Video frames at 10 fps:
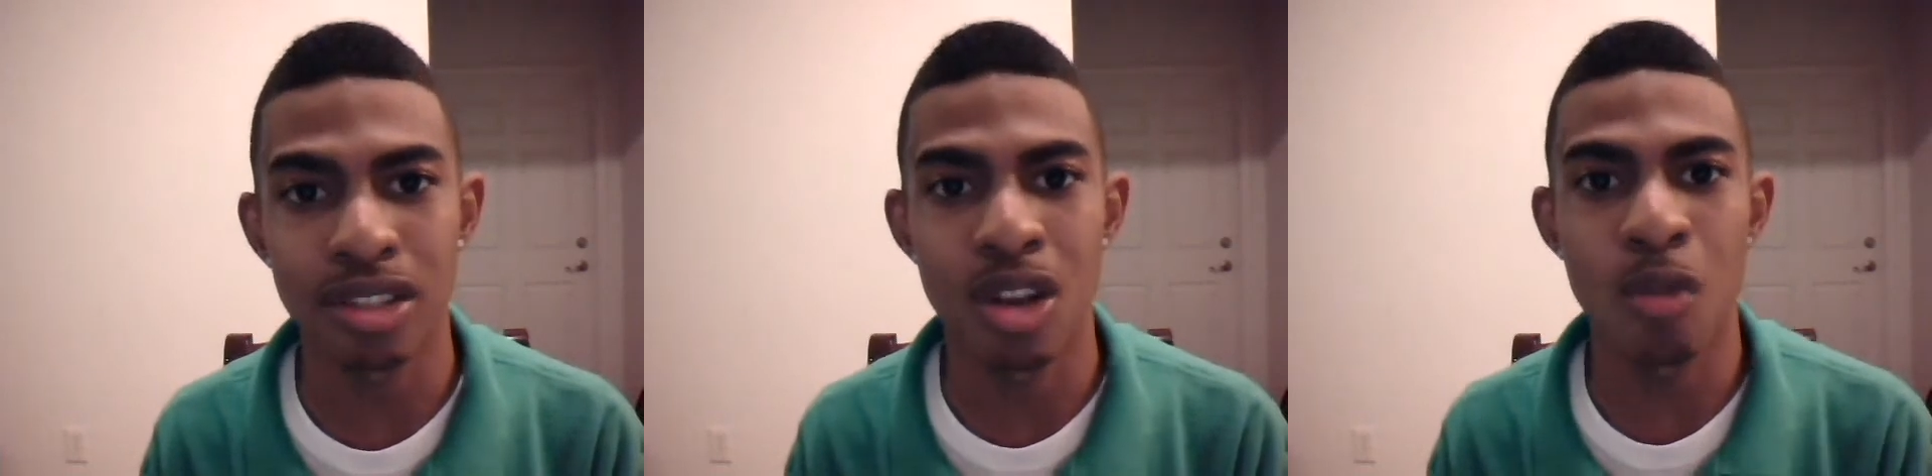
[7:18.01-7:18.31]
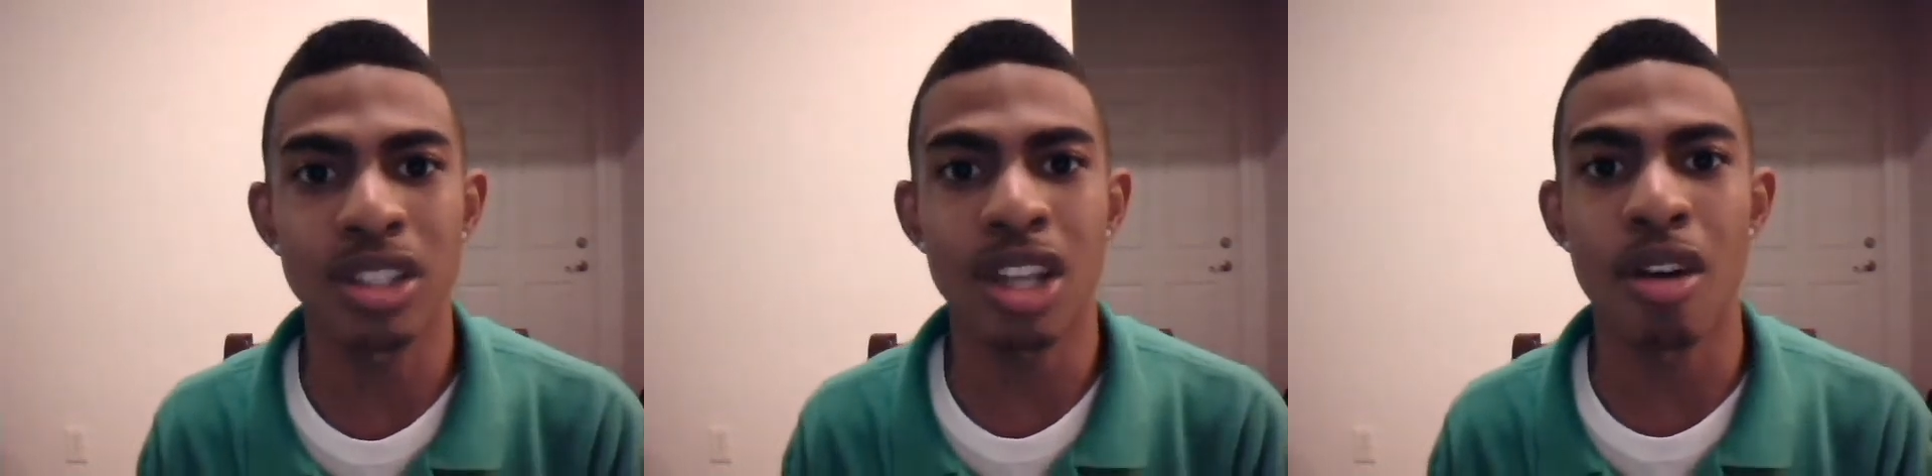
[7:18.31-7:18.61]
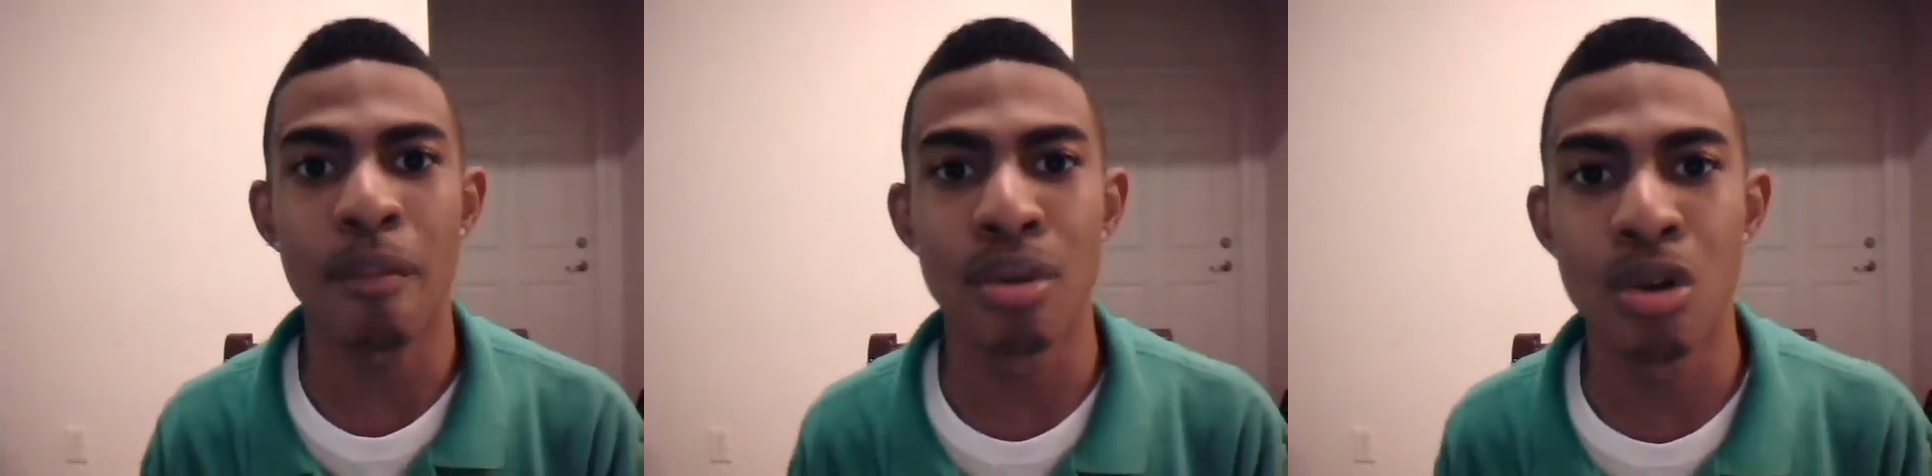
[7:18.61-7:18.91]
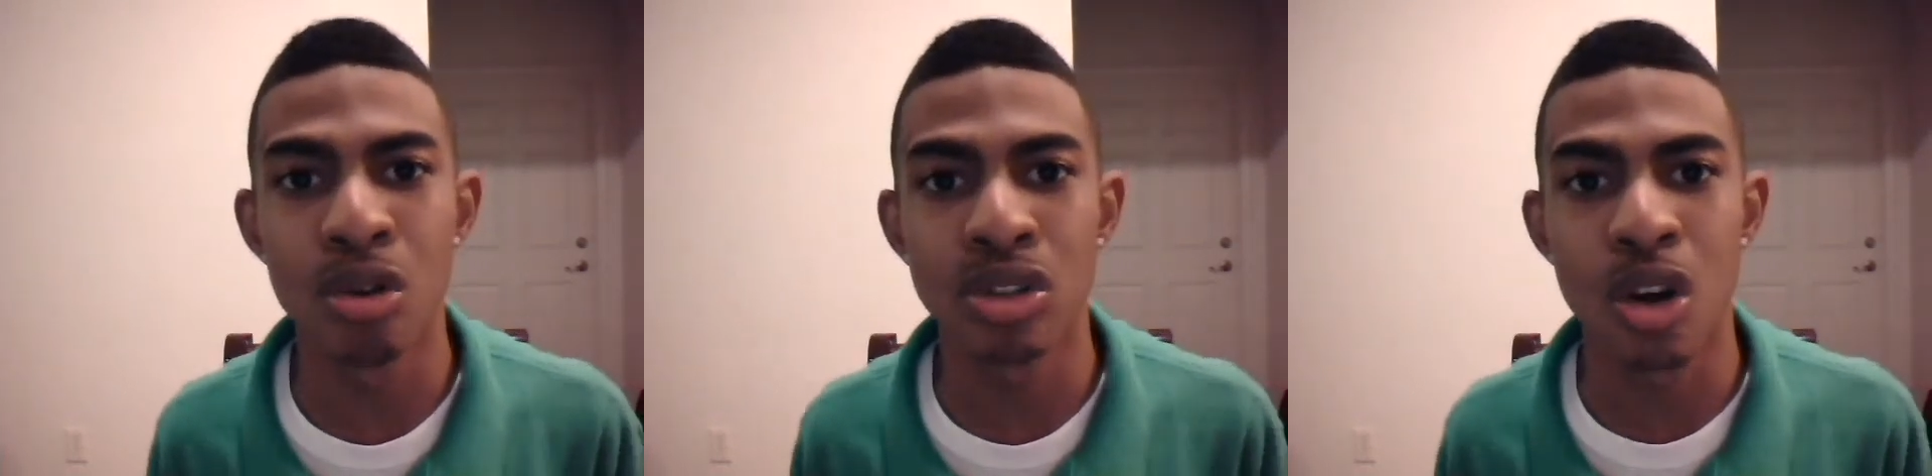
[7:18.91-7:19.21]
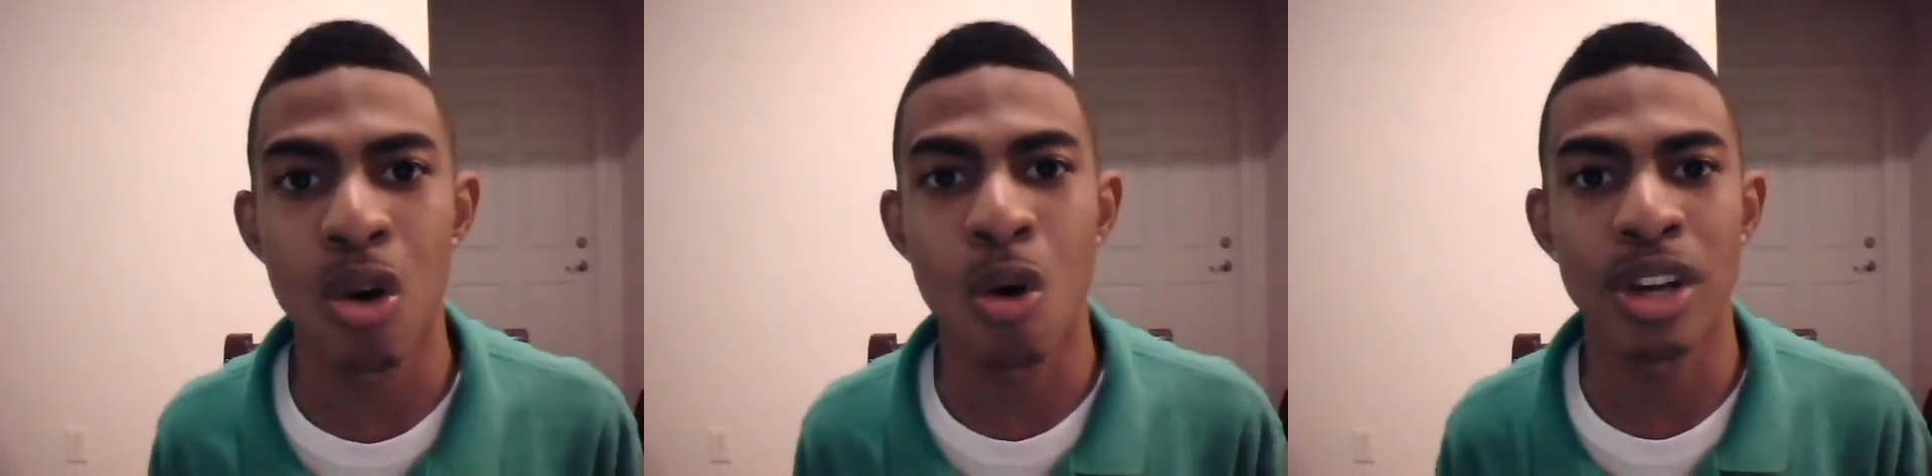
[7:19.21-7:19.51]
You know, we saw the Bulls
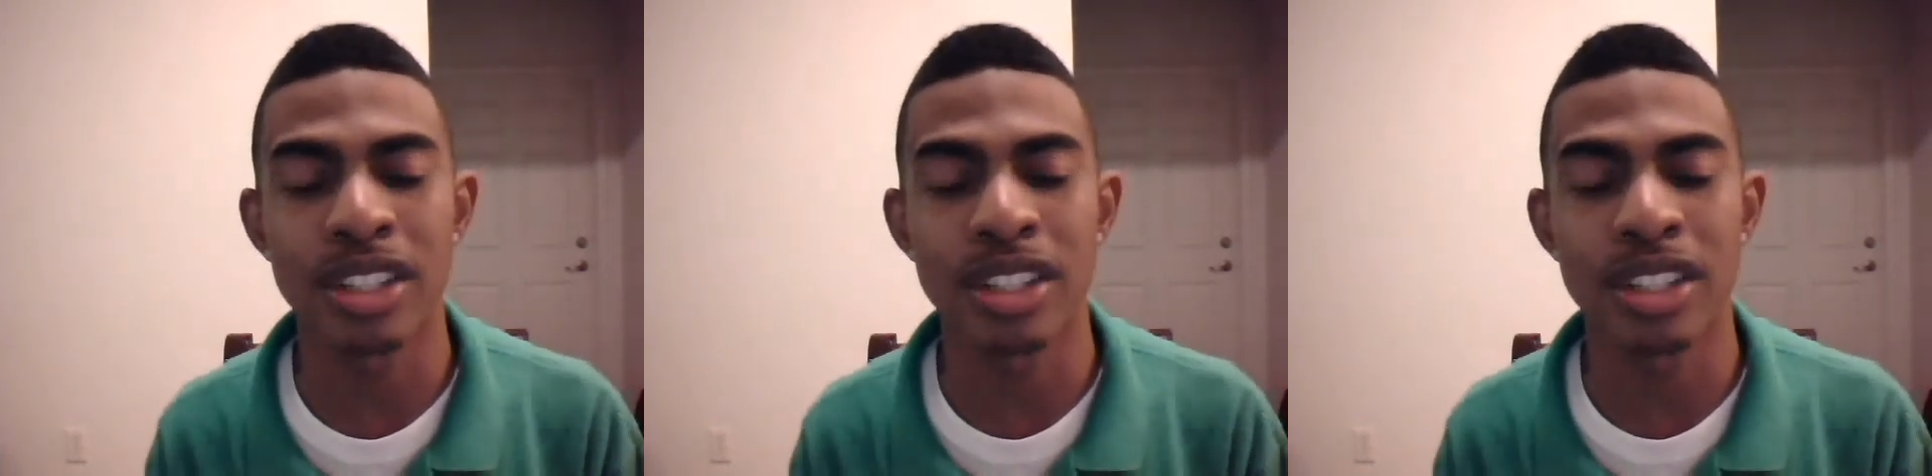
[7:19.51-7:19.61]
go on a